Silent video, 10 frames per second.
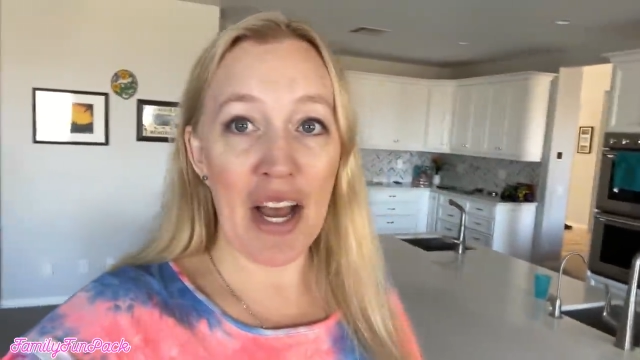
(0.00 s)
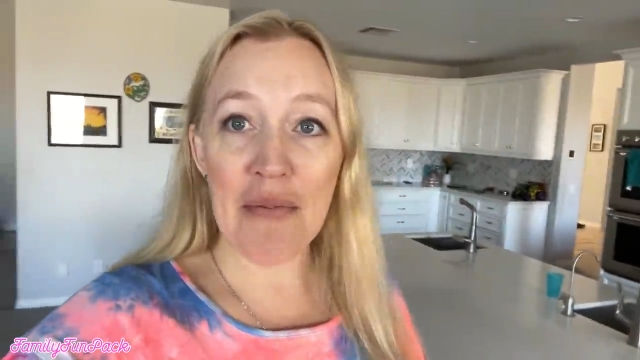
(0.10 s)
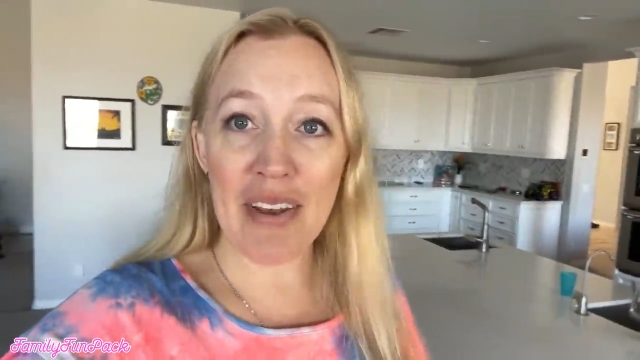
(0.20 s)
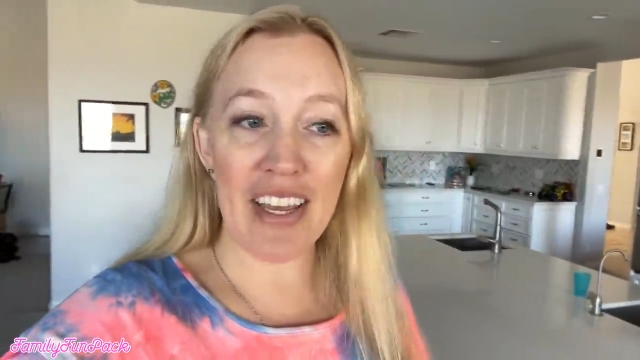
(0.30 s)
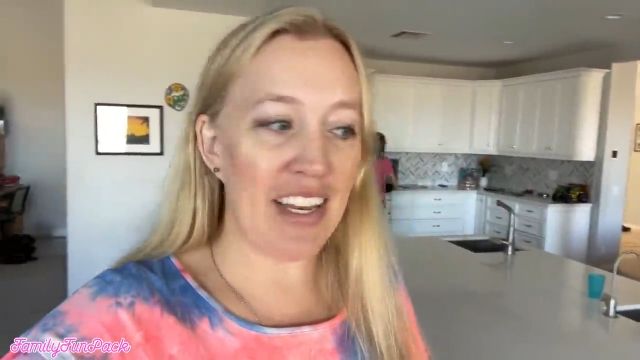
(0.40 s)

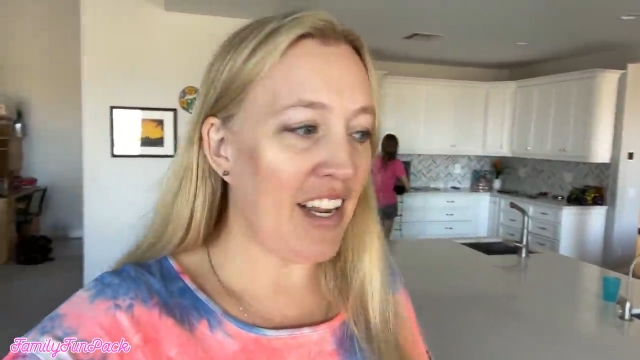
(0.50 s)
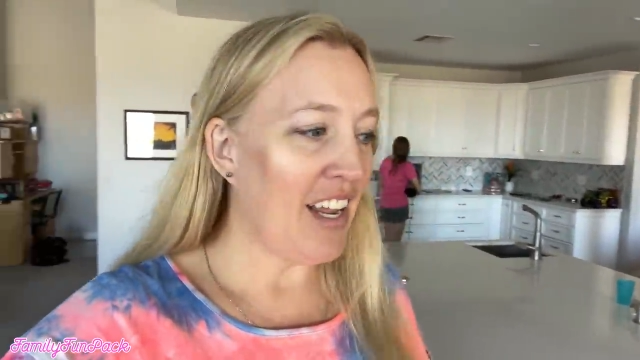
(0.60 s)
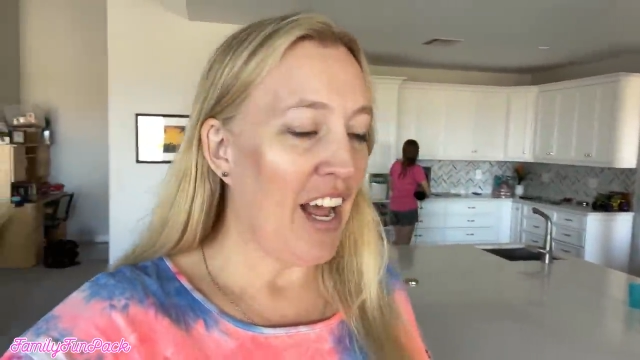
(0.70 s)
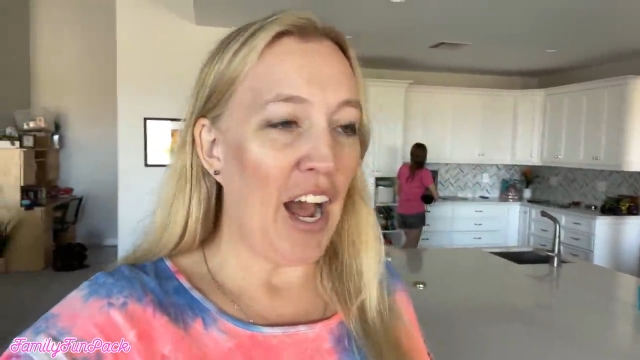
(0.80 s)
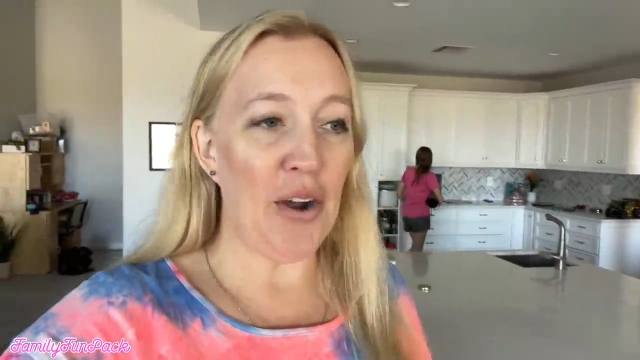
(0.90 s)
come in.
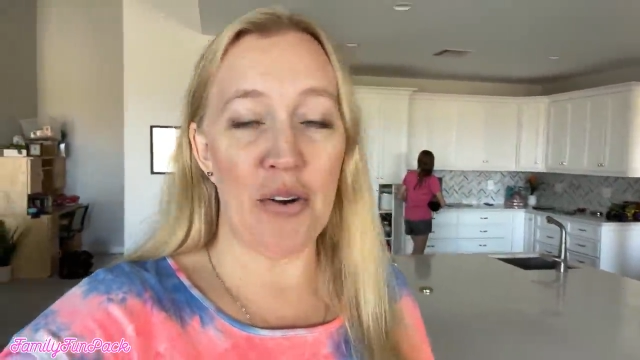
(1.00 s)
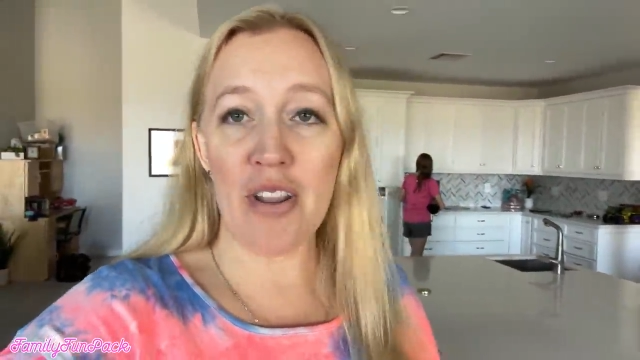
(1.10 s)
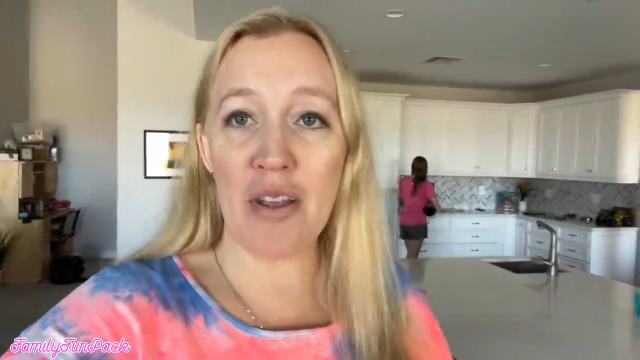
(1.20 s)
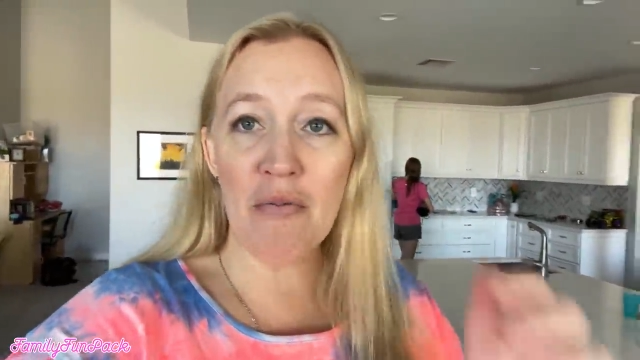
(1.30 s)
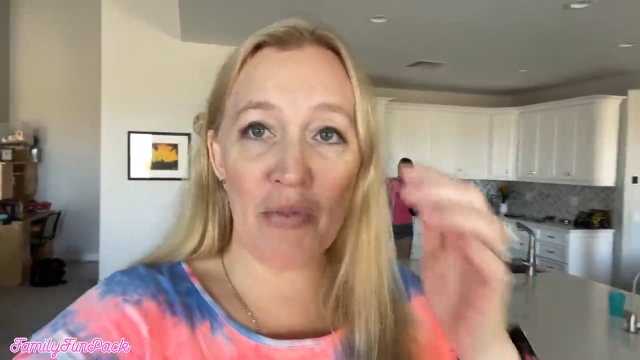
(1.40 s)
I ordered
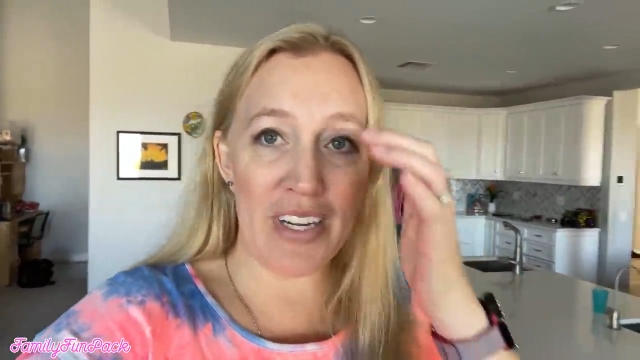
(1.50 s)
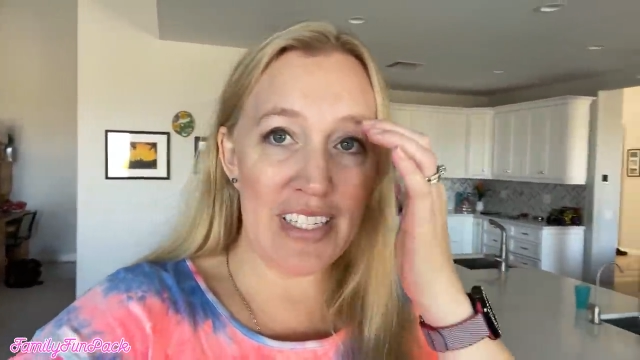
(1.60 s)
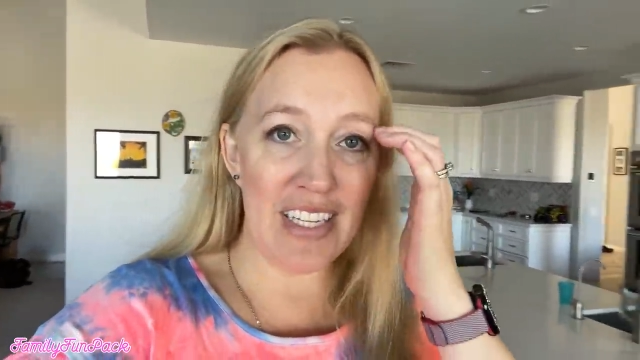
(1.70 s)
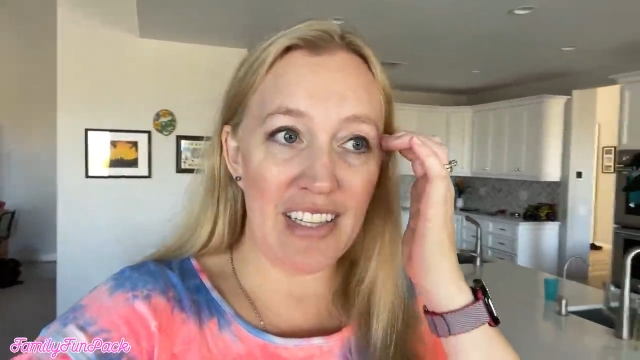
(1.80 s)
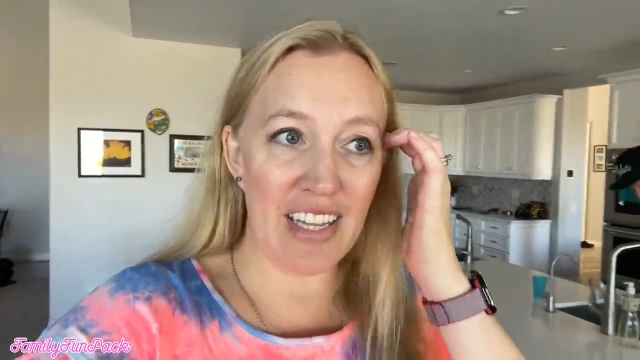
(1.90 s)
them
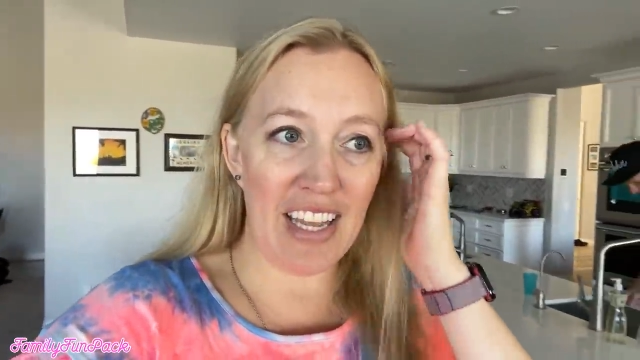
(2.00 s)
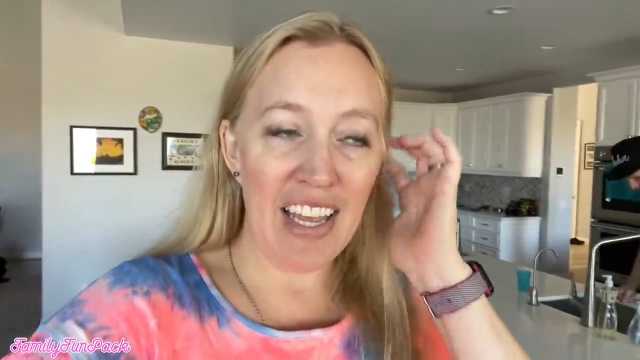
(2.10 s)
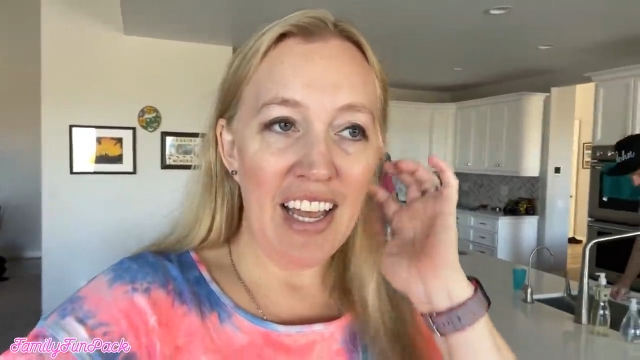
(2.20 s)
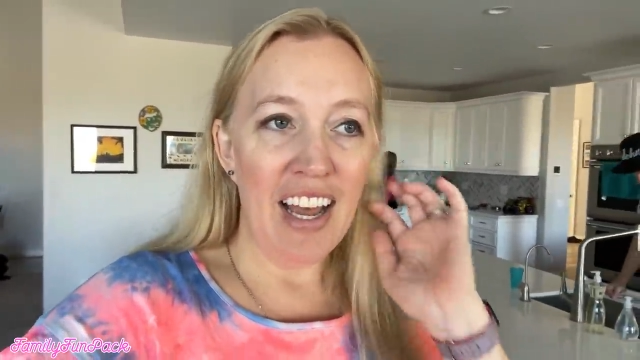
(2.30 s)
recently